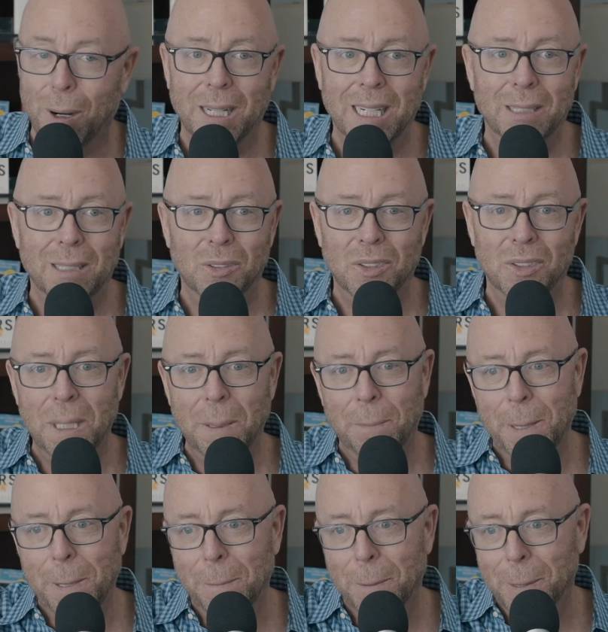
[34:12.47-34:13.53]
and I'm seeing
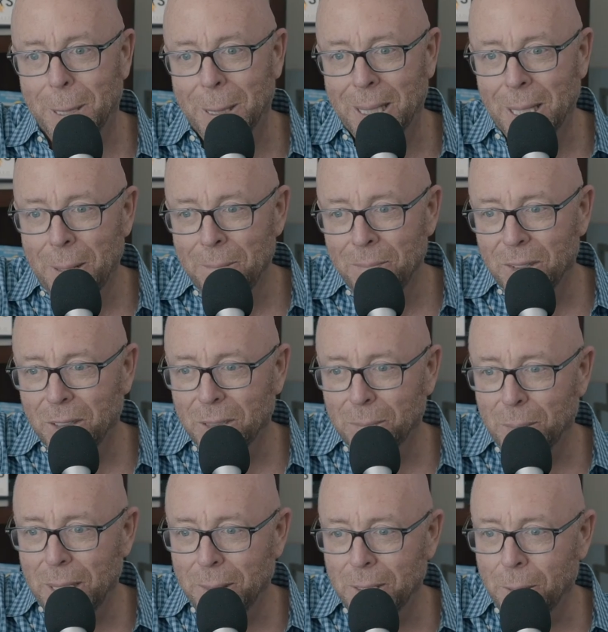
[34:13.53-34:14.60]
people like they're,
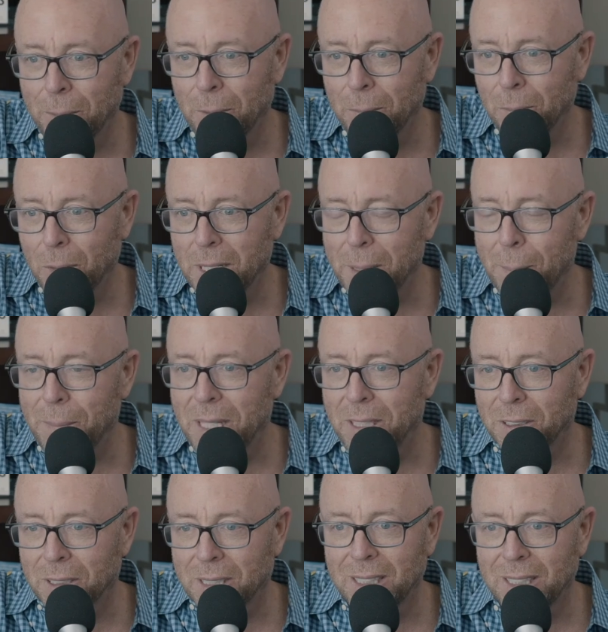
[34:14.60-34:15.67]
you know, wanting to beat
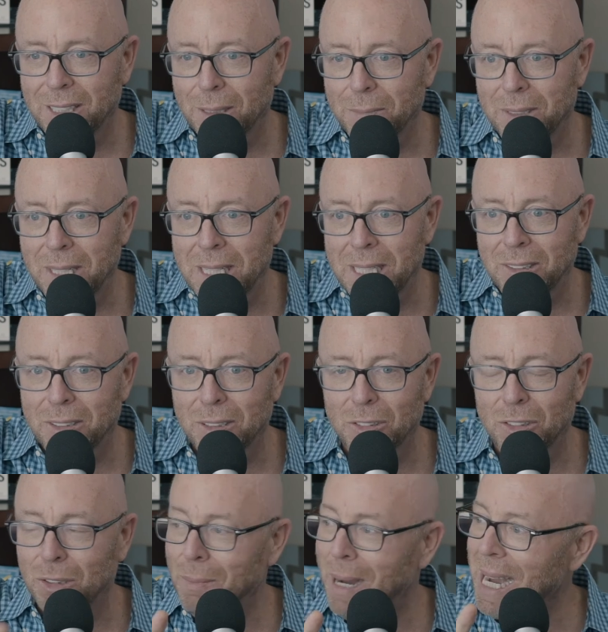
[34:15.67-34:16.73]
their kids up and they
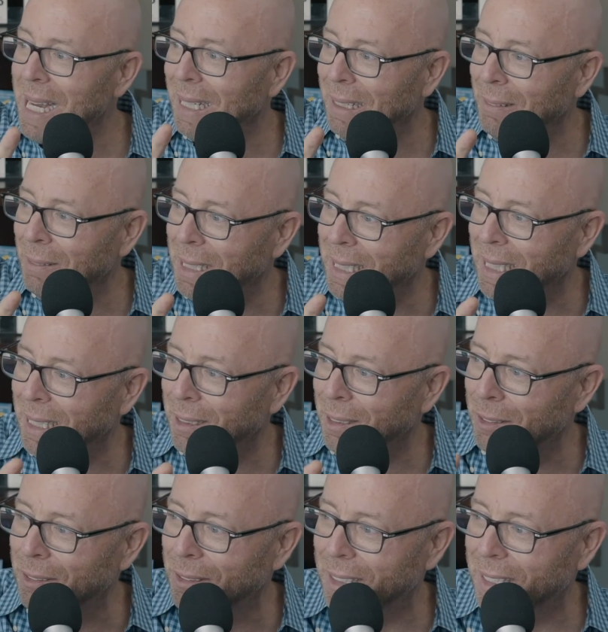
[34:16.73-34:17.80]
start smiling when they get
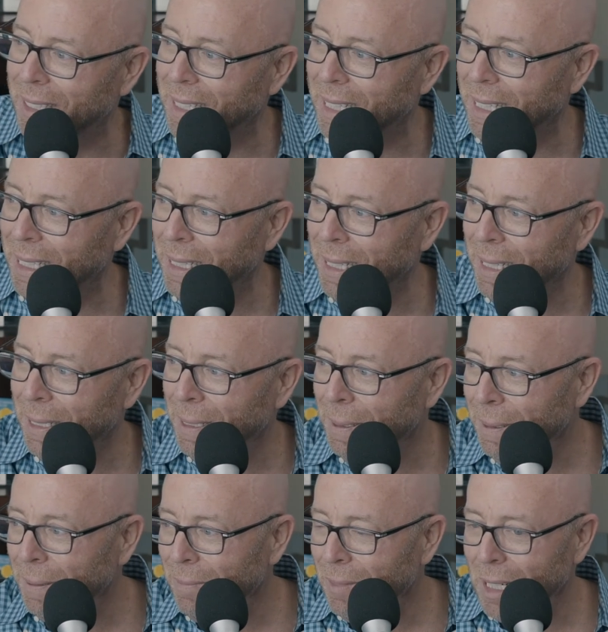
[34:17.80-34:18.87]
close to the thing.
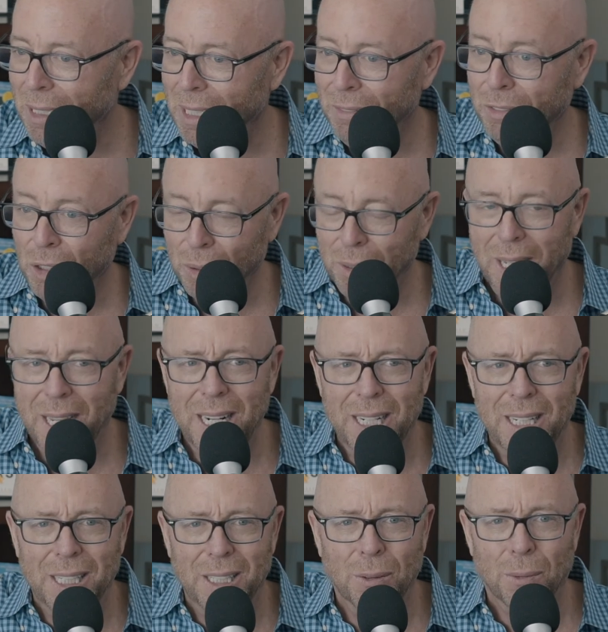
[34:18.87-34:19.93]
You know, they've
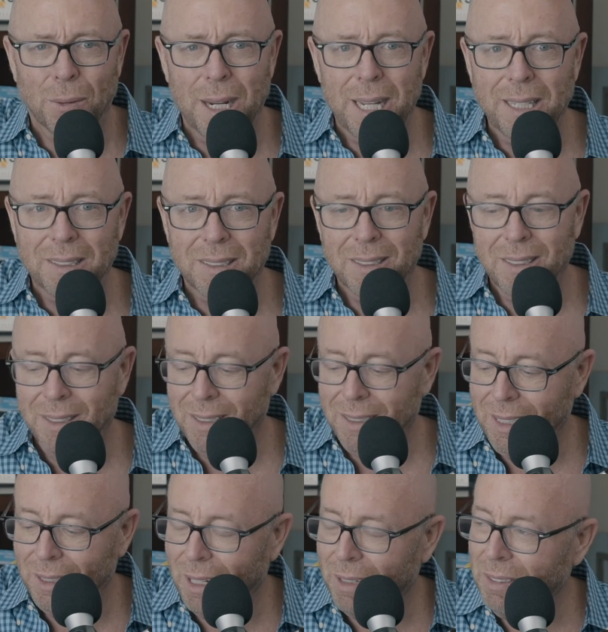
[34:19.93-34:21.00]
created a great,
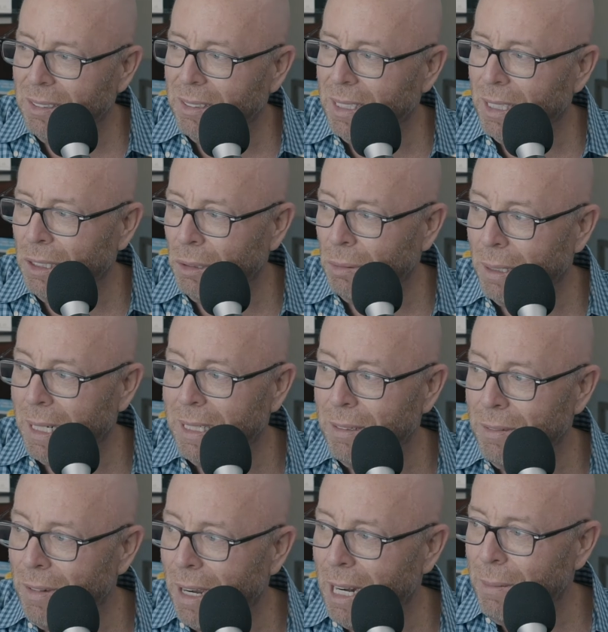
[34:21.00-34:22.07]
you know, obviously a great
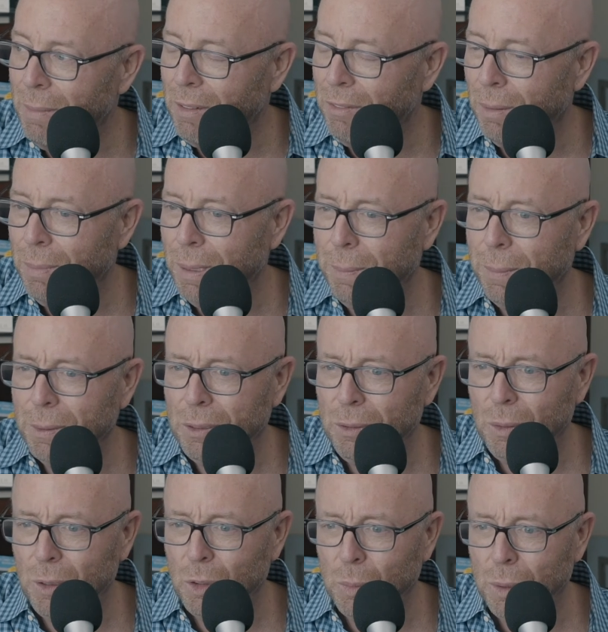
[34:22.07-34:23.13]
environment for people
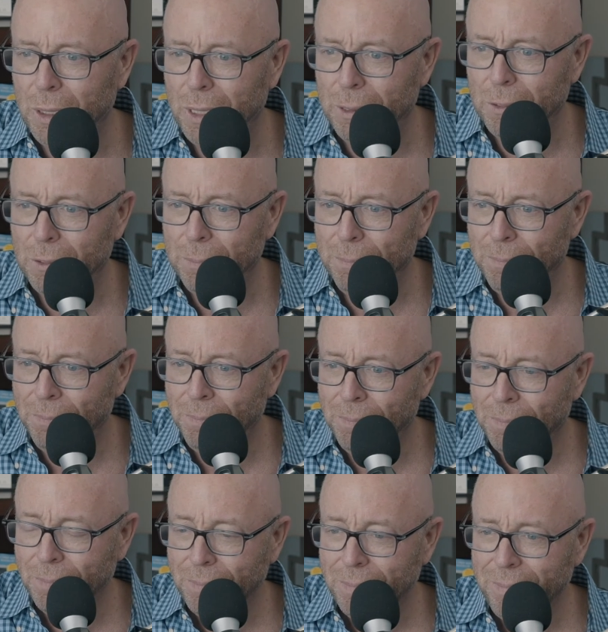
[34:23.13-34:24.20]
to experience.
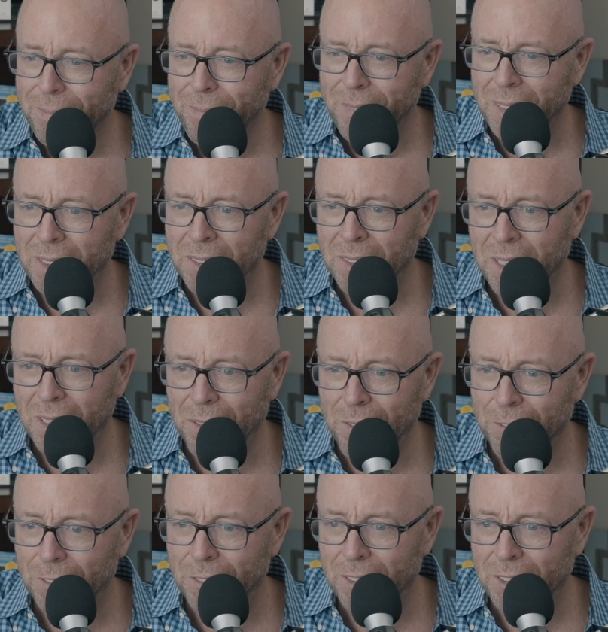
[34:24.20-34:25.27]
Yeah. You
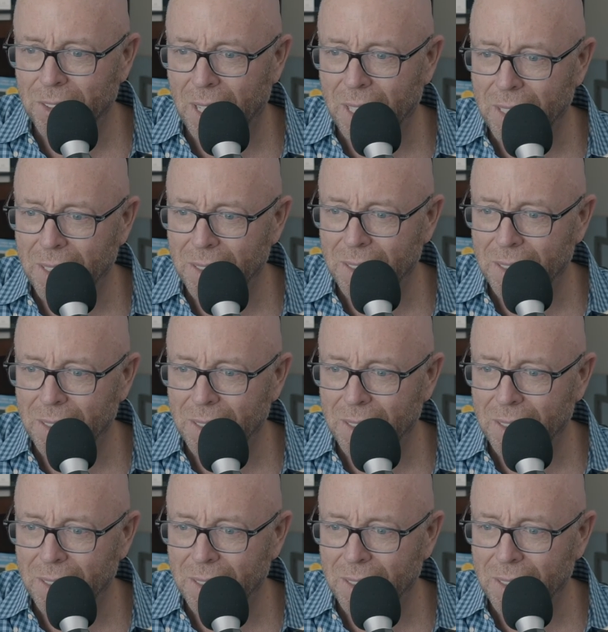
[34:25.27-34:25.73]
know, sight,